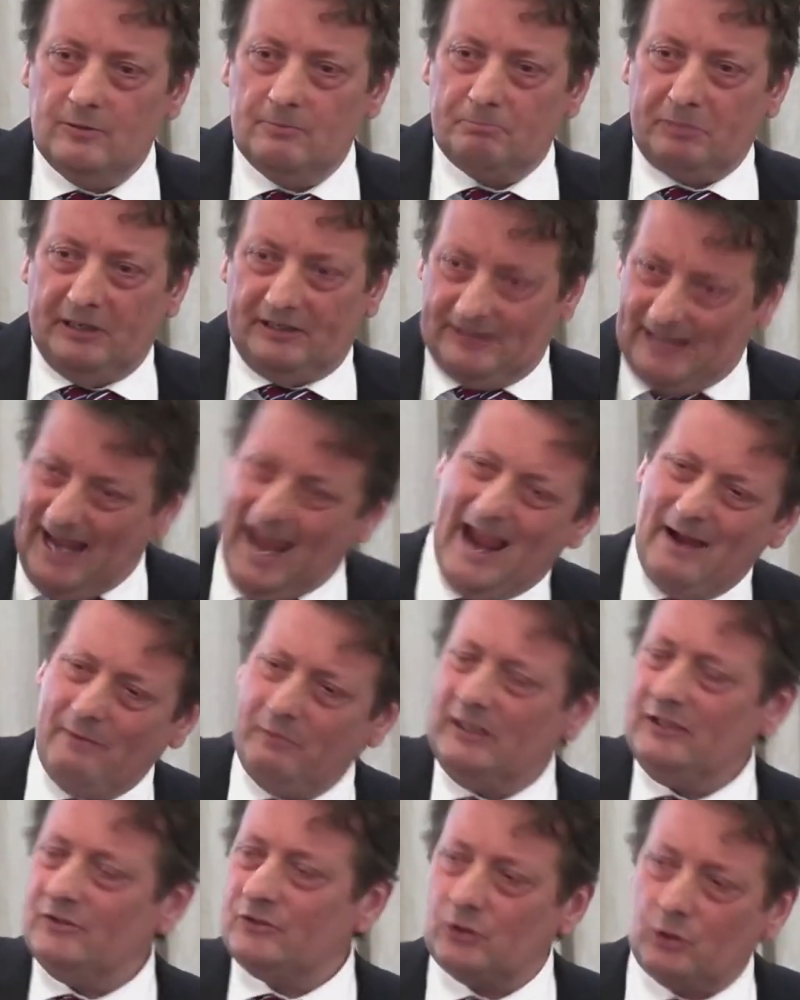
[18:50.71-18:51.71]
But now
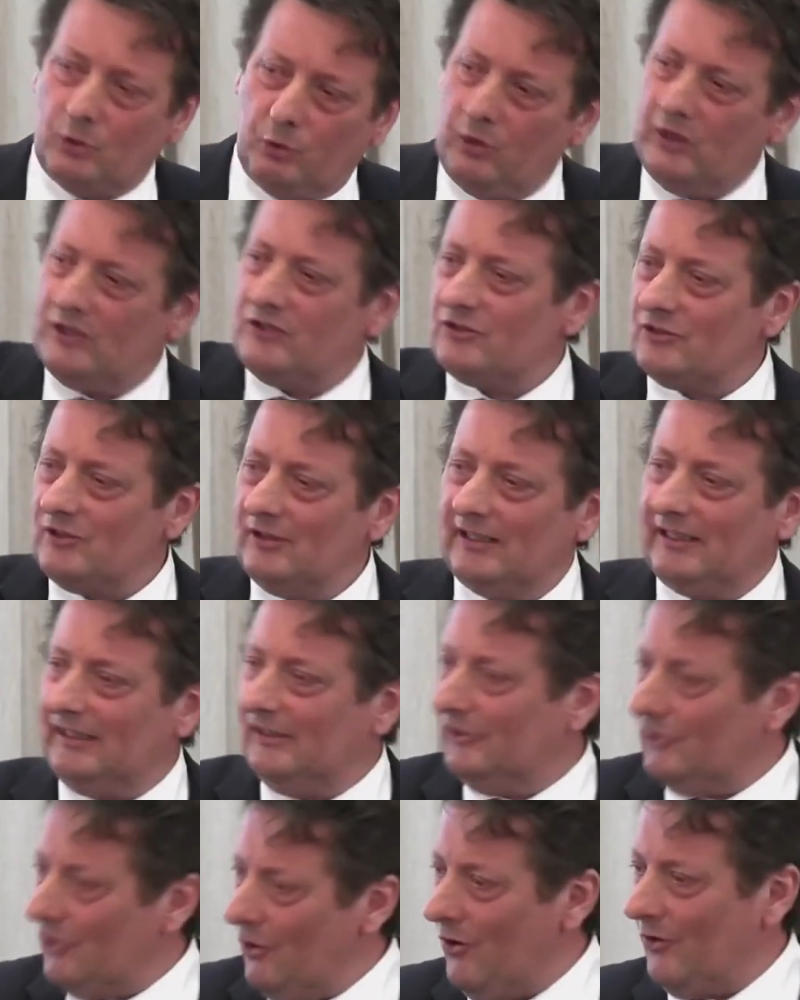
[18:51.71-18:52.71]
he's
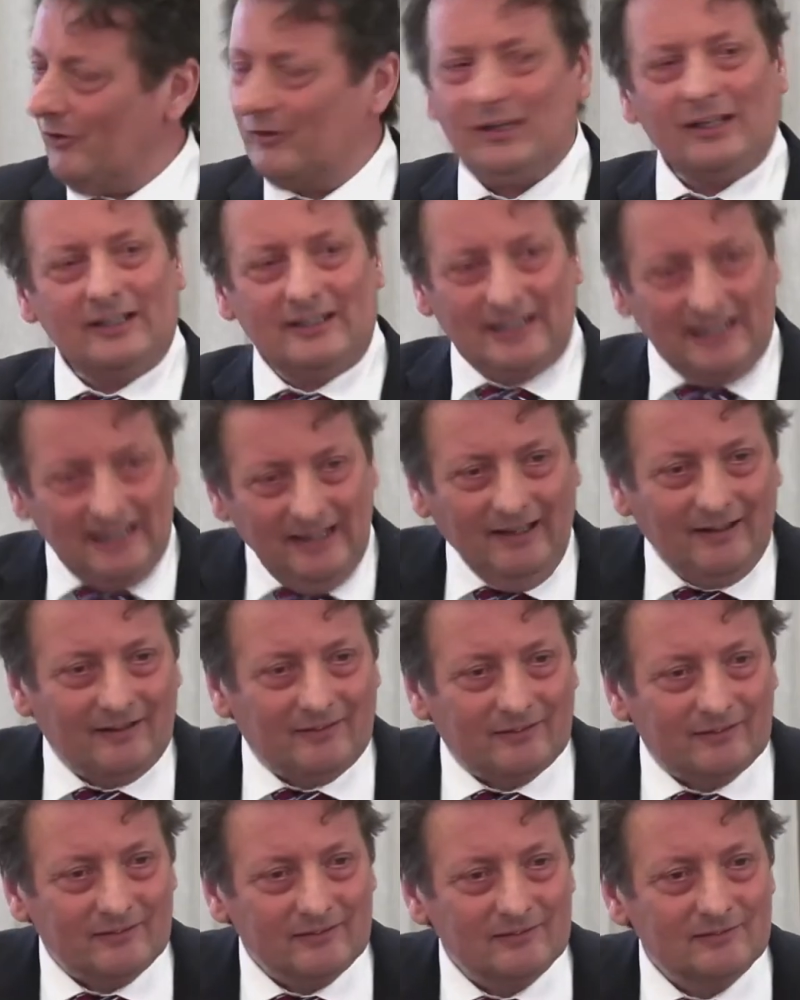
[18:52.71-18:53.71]
questioning God
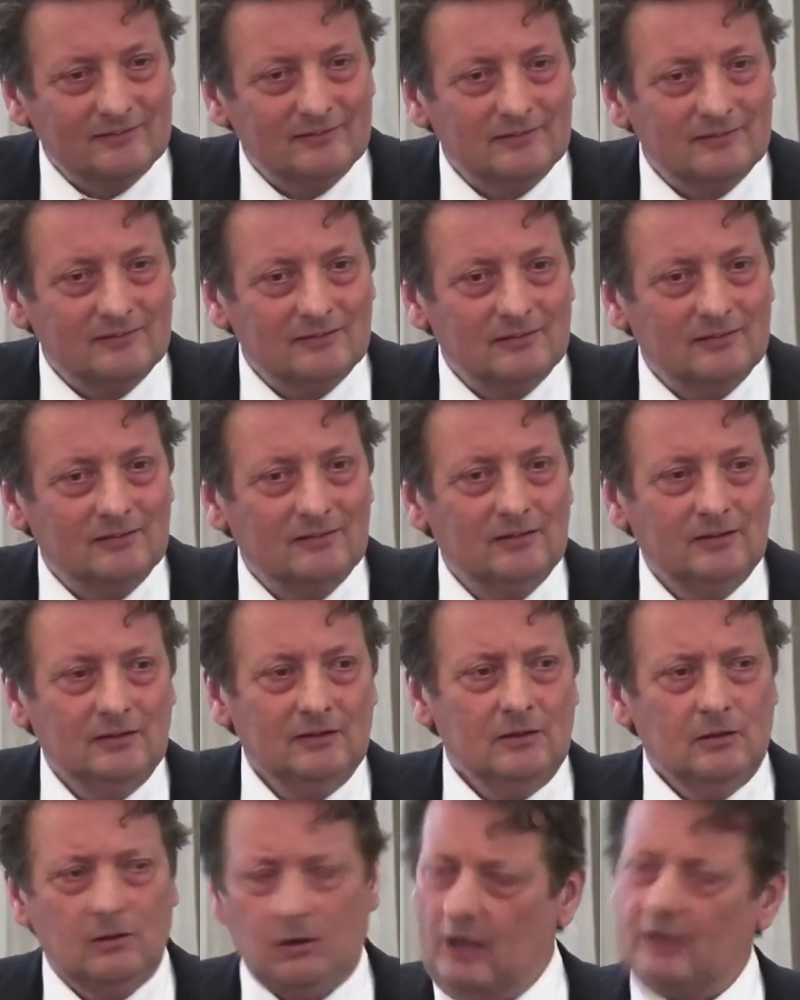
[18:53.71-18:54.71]
again.
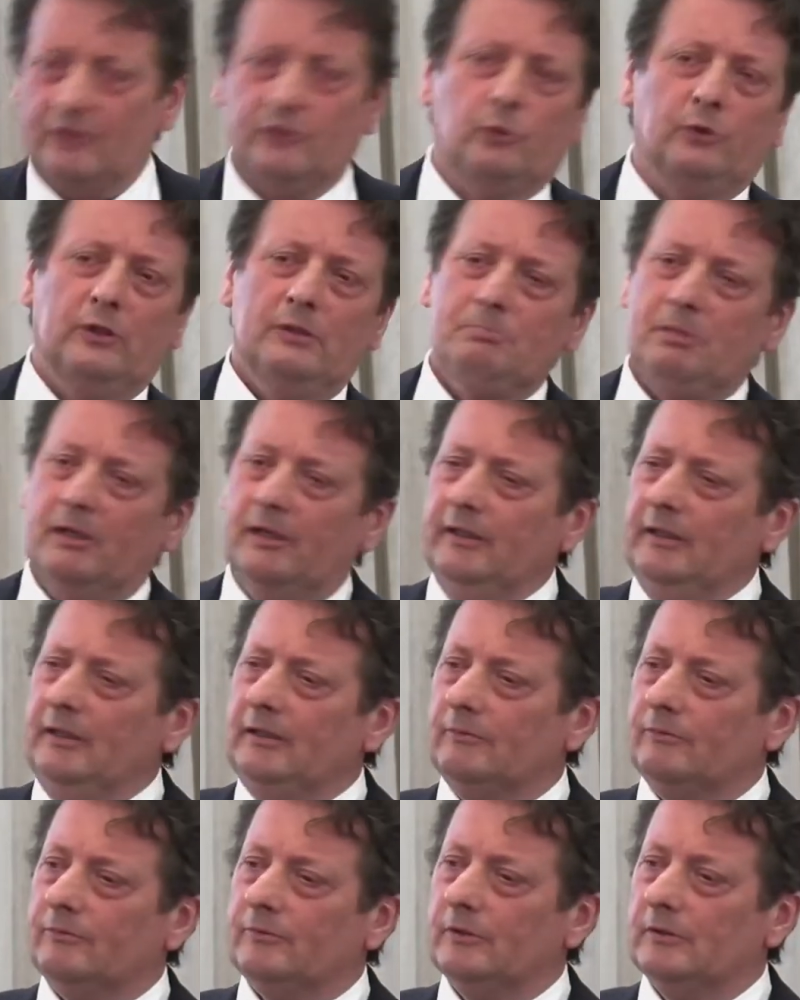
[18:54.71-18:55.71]
I thought he
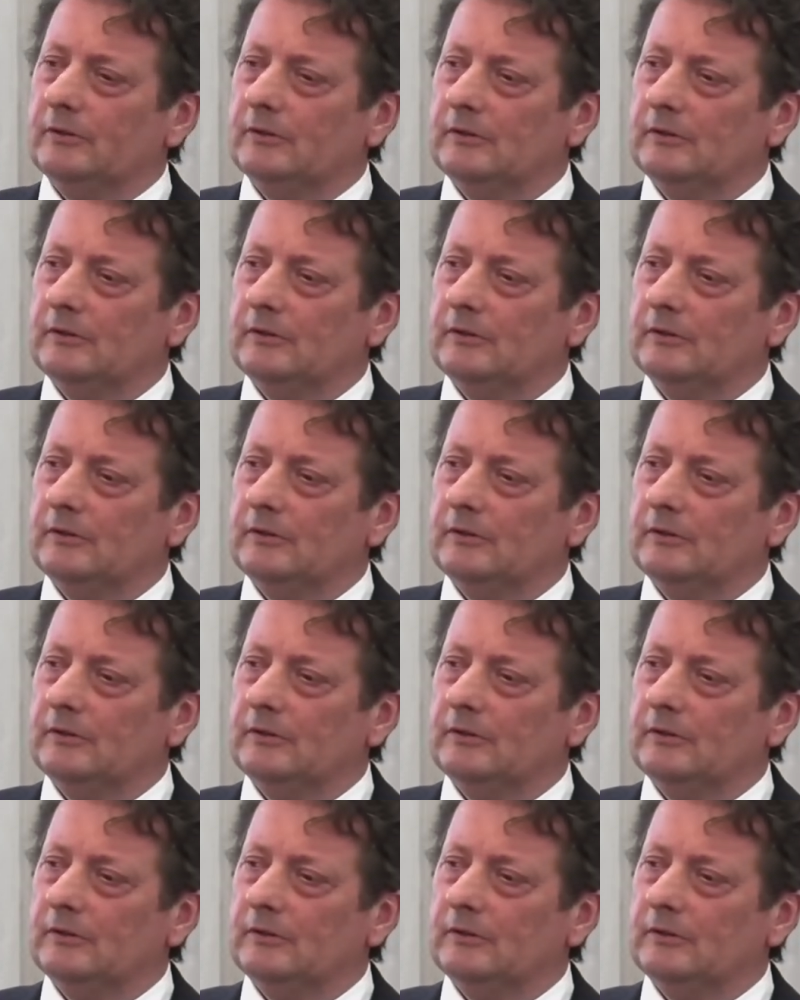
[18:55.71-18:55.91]
believed.